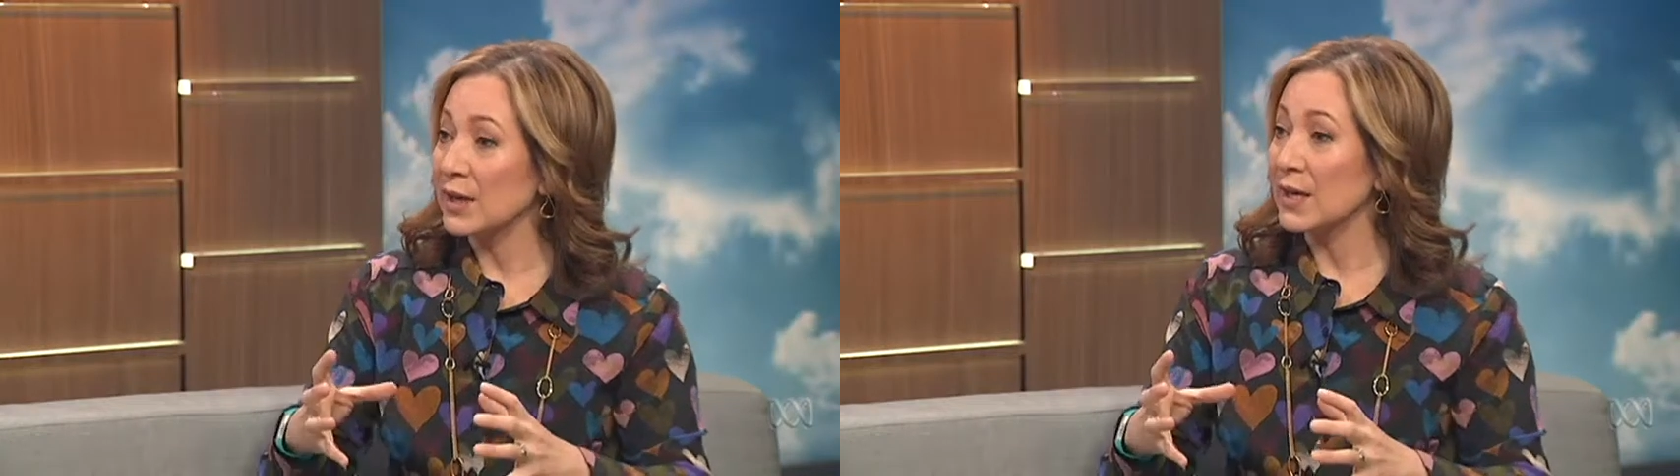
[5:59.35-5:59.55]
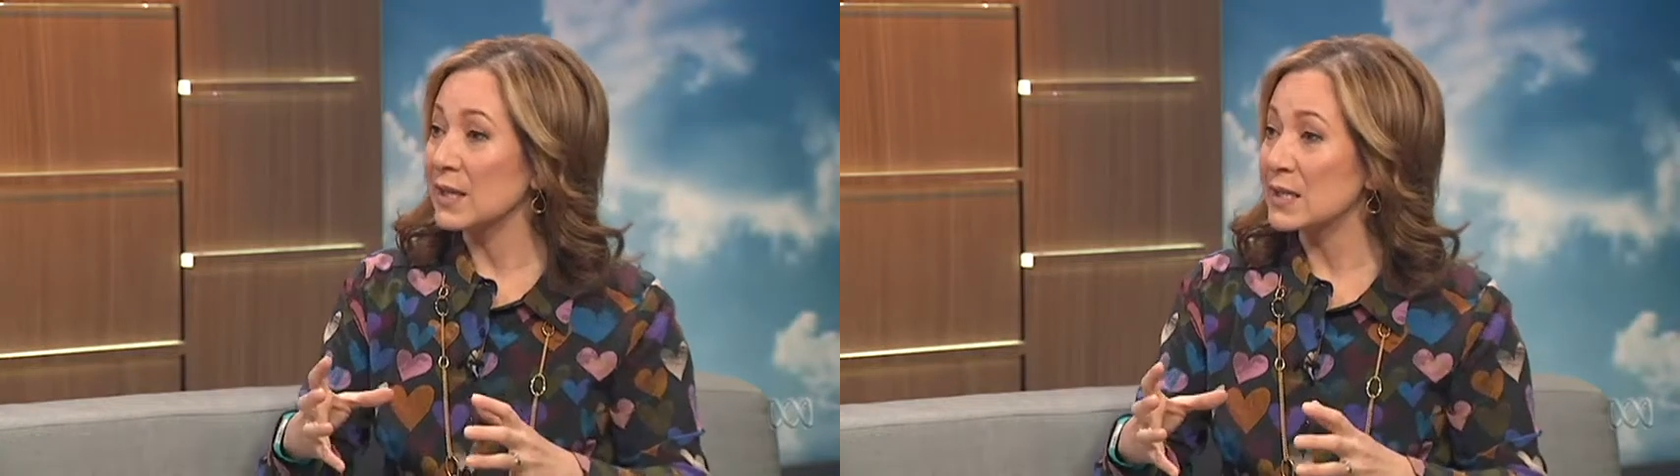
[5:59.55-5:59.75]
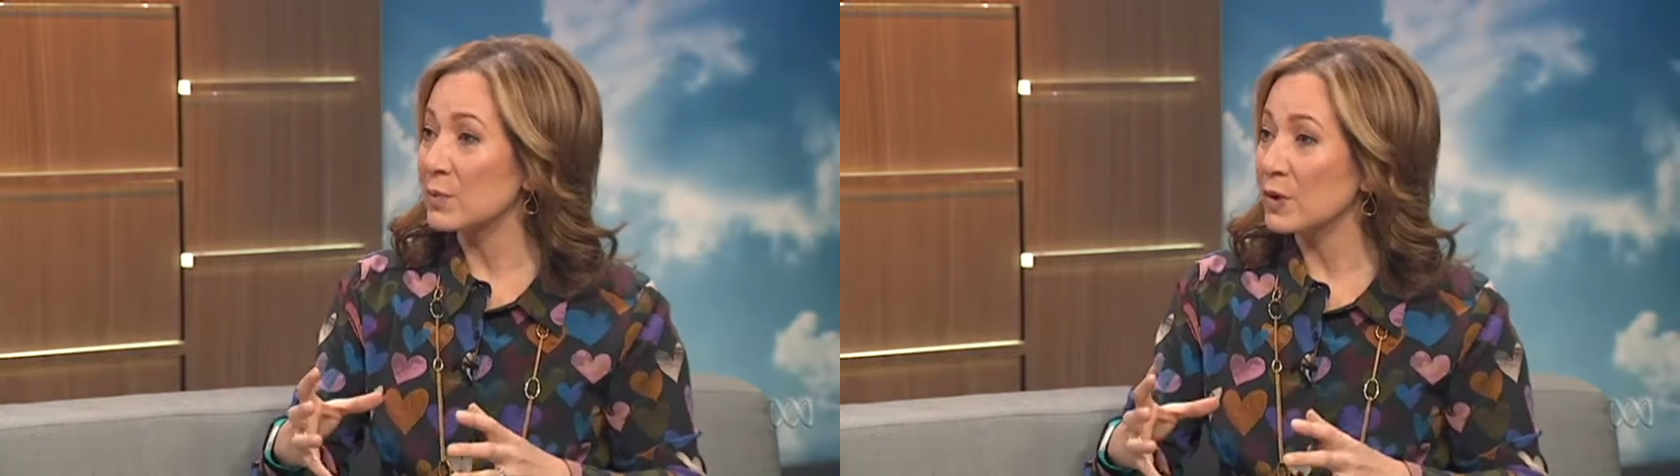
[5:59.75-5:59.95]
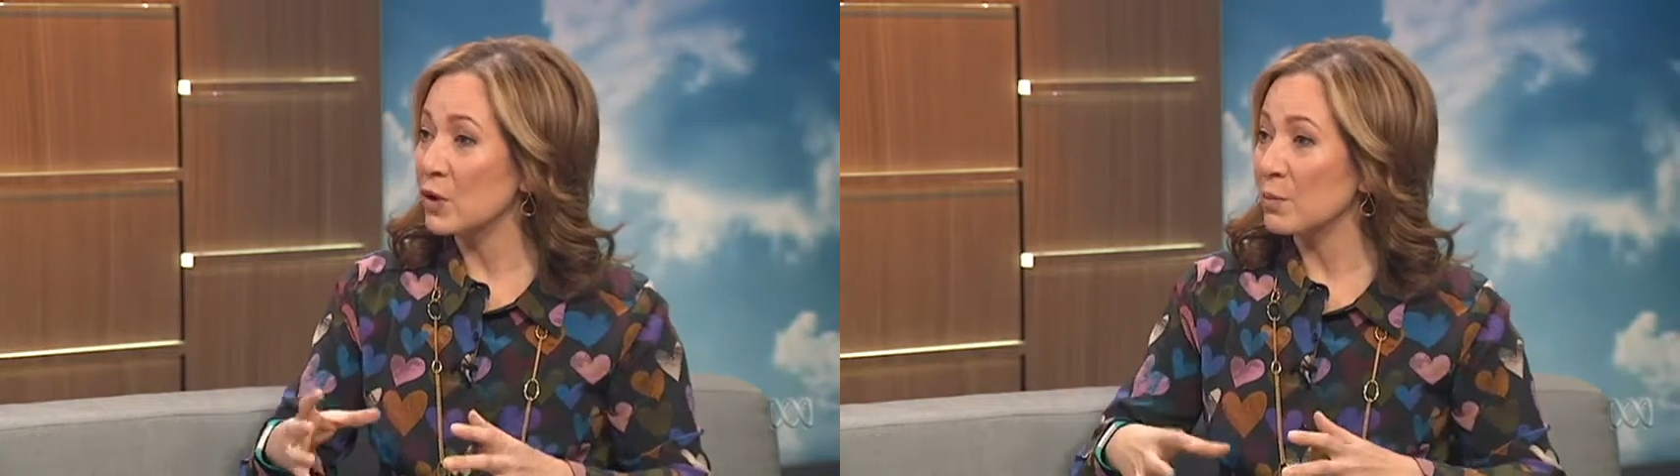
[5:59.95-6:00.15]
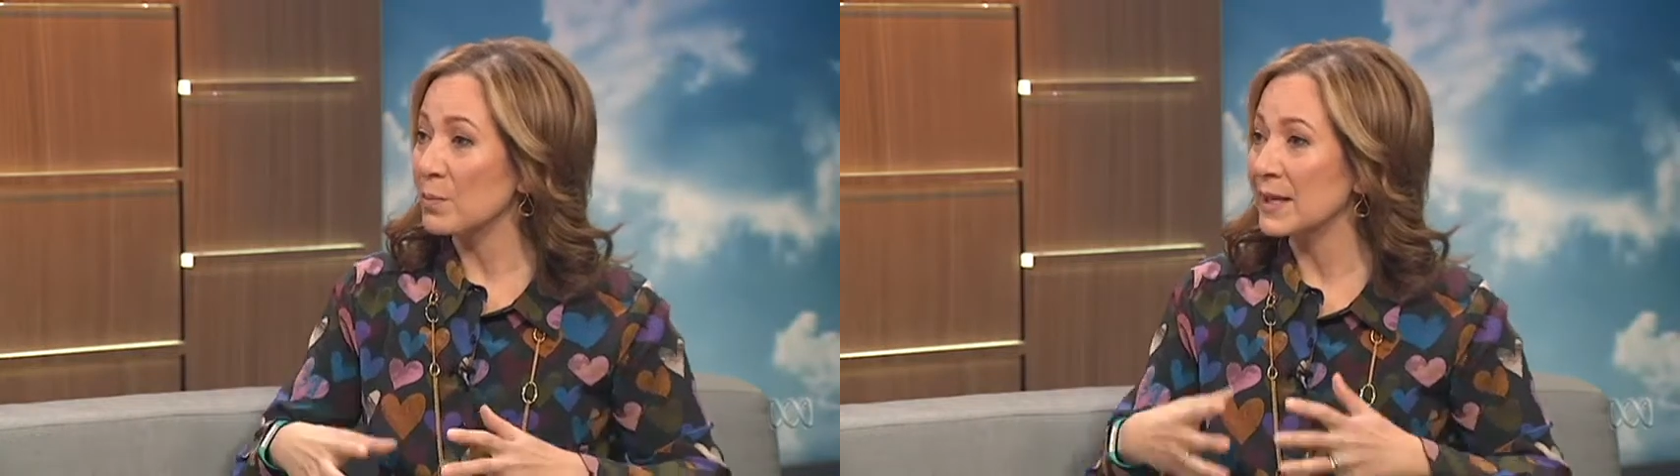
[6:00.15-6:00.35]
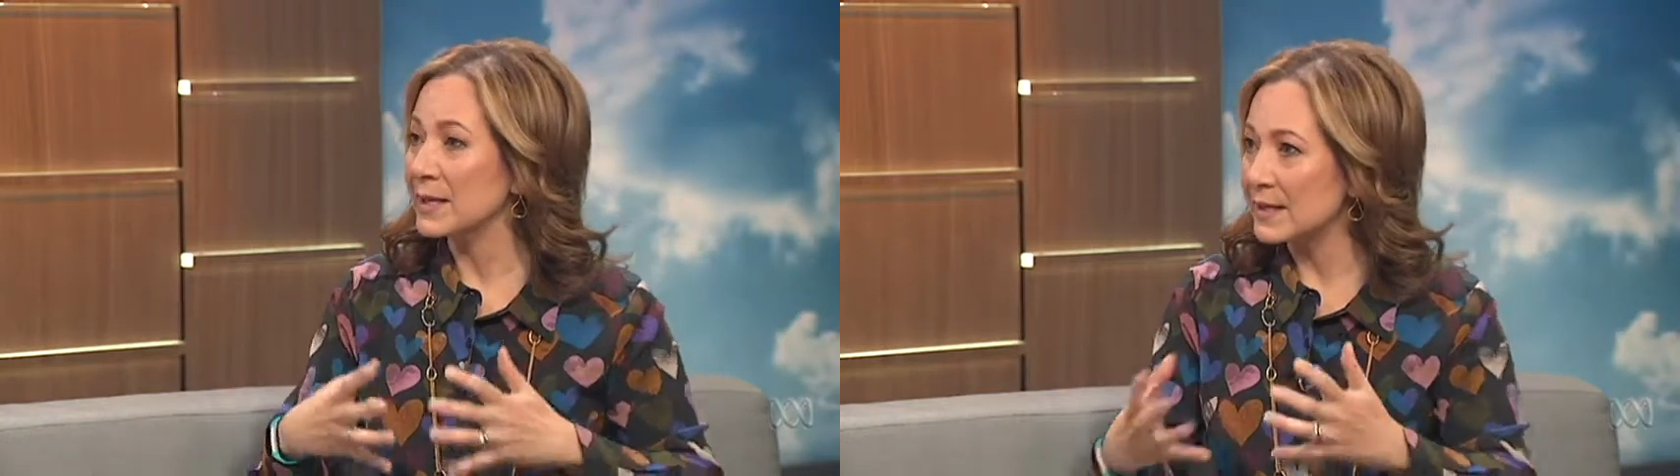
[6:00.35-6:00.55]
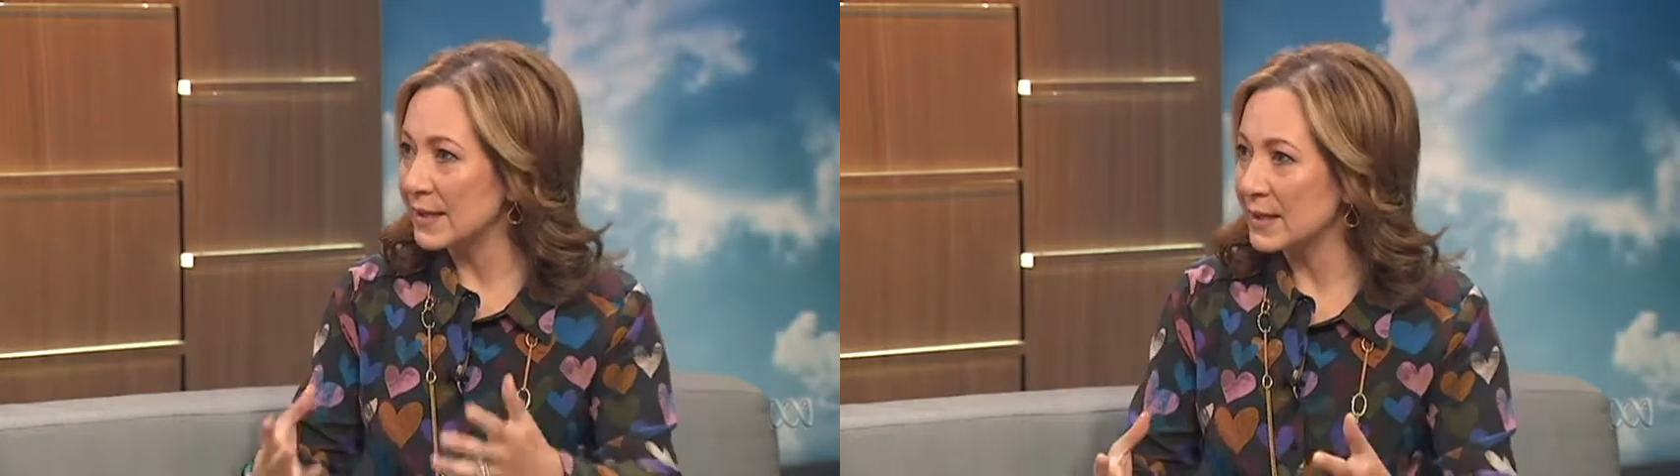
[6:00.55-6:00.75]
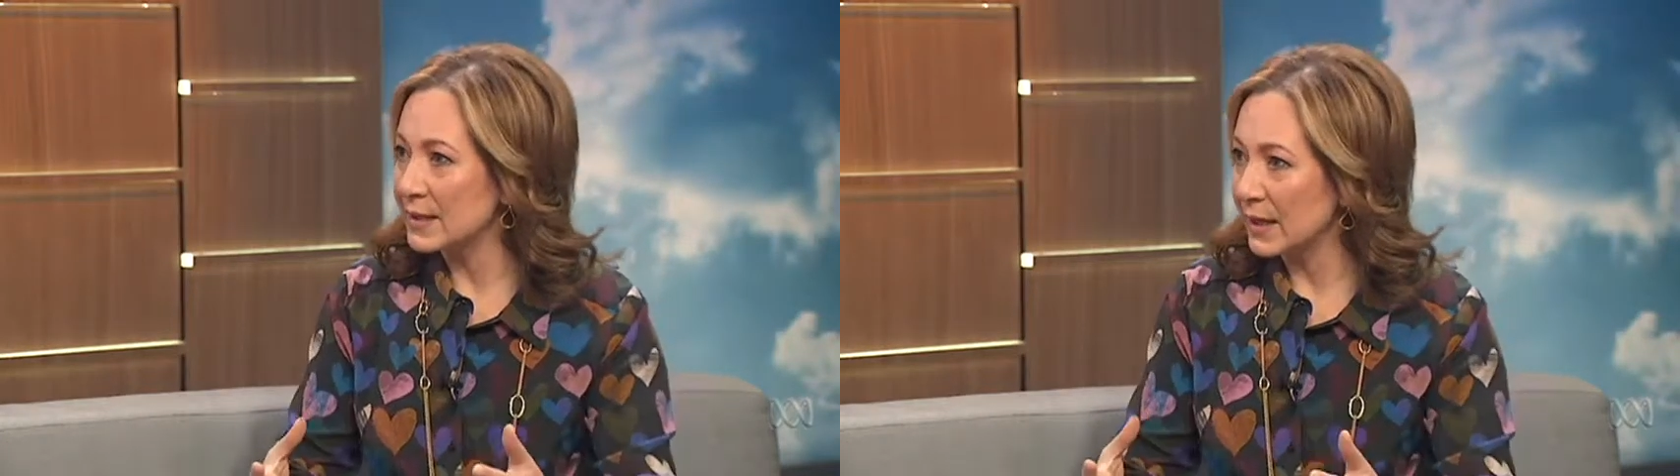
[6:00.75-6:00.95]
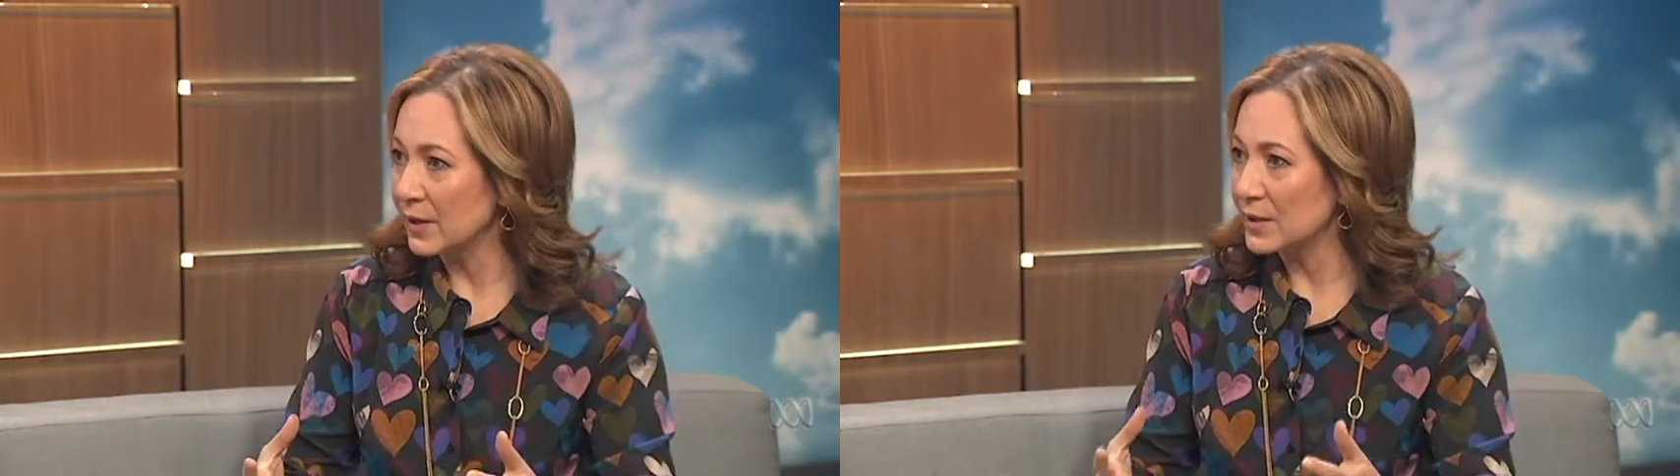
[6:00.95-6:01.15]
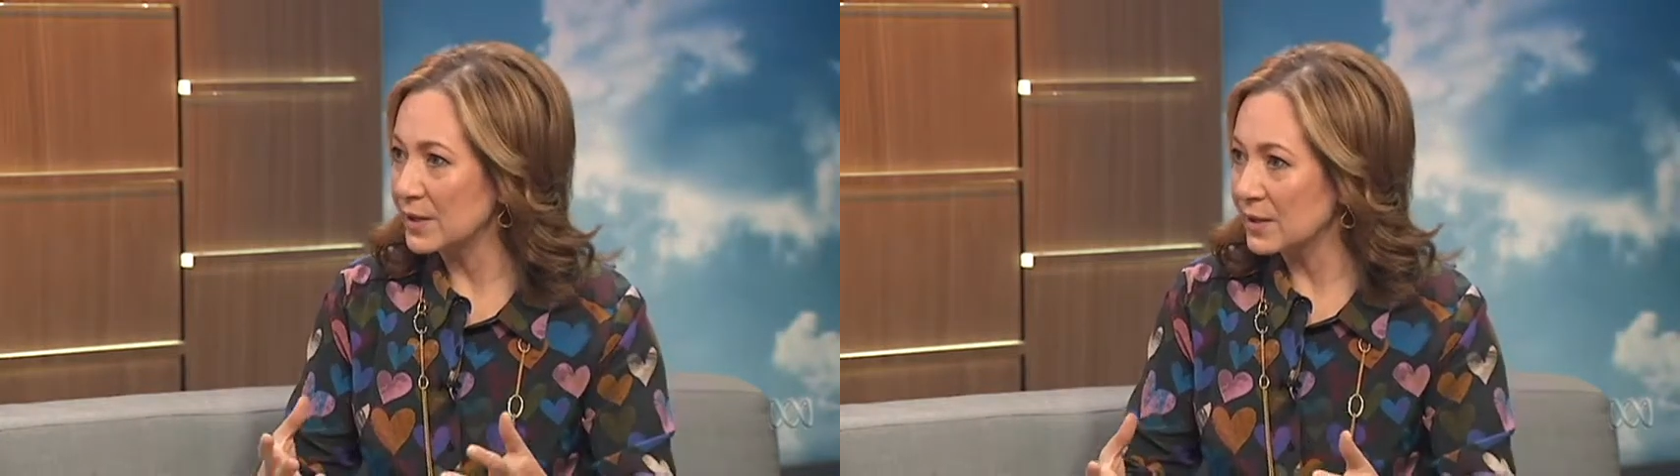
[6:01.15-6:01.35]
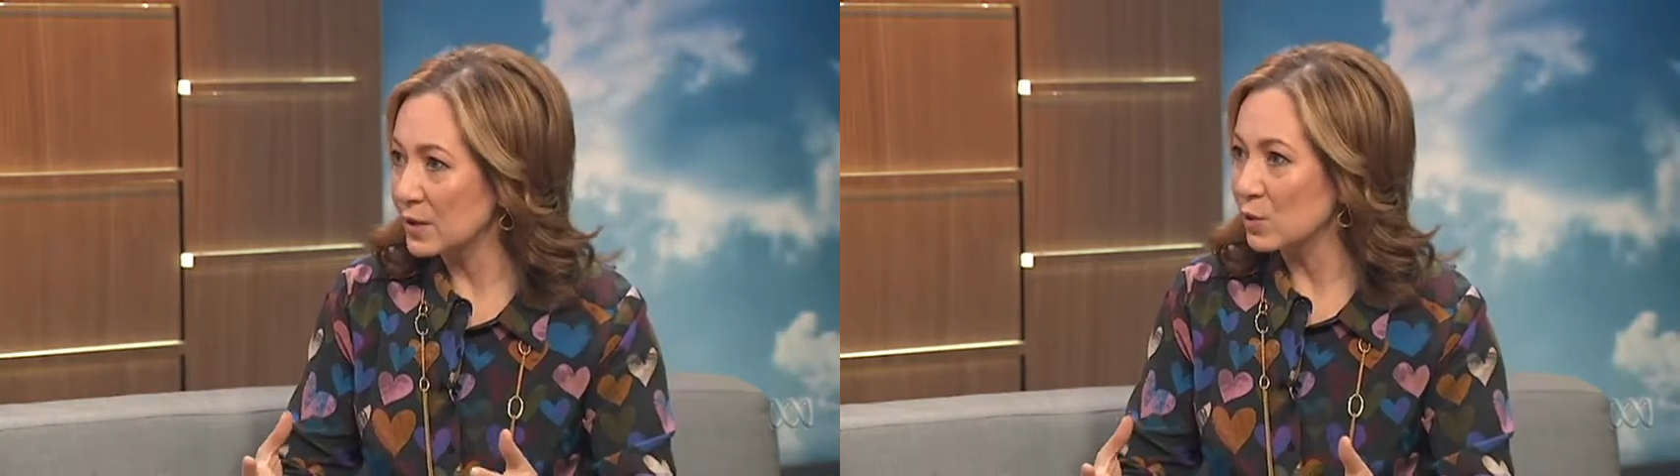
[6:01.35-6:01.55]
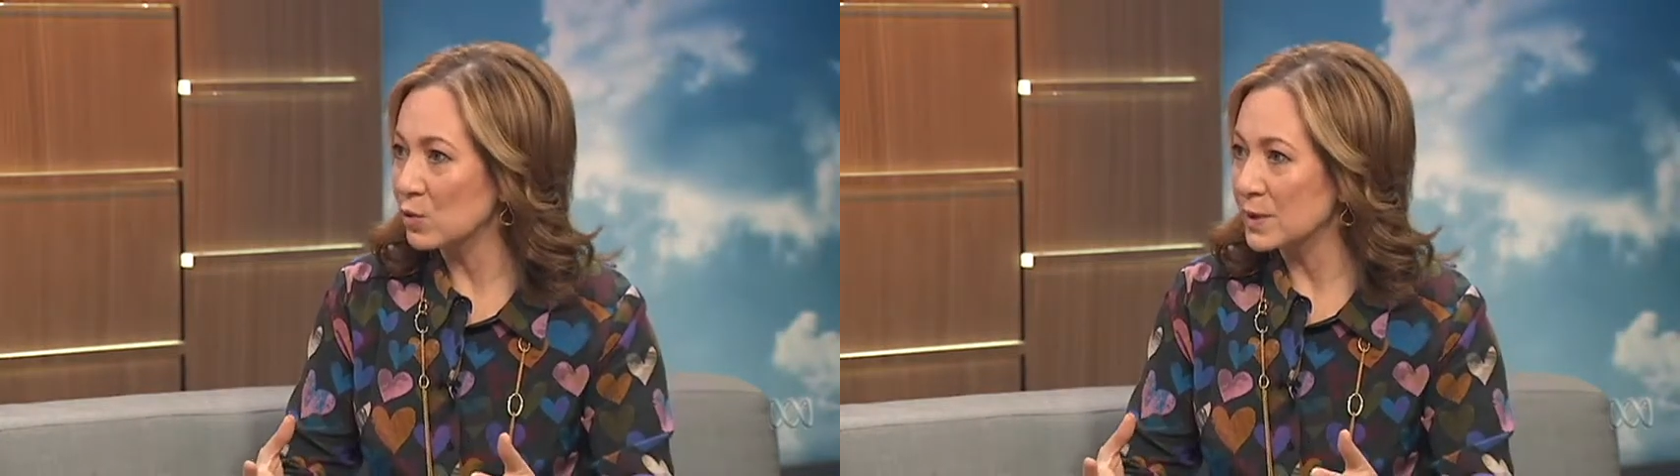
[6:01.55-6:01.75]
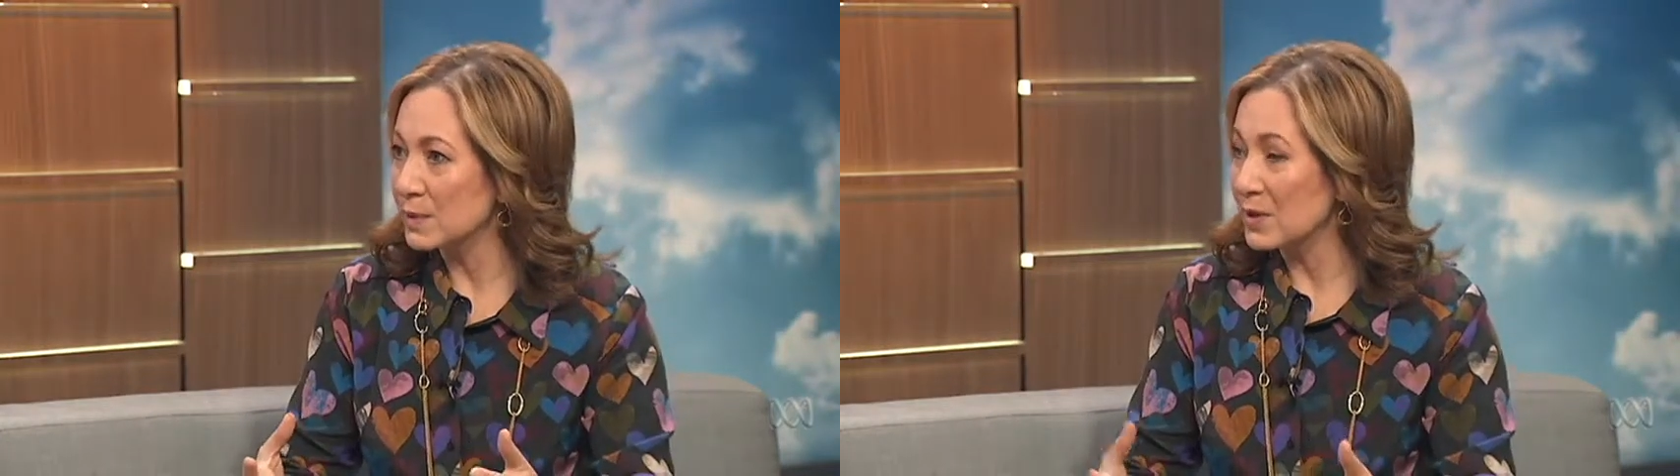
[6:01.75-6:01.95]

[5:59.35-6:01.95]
kids were not being sent out to schools.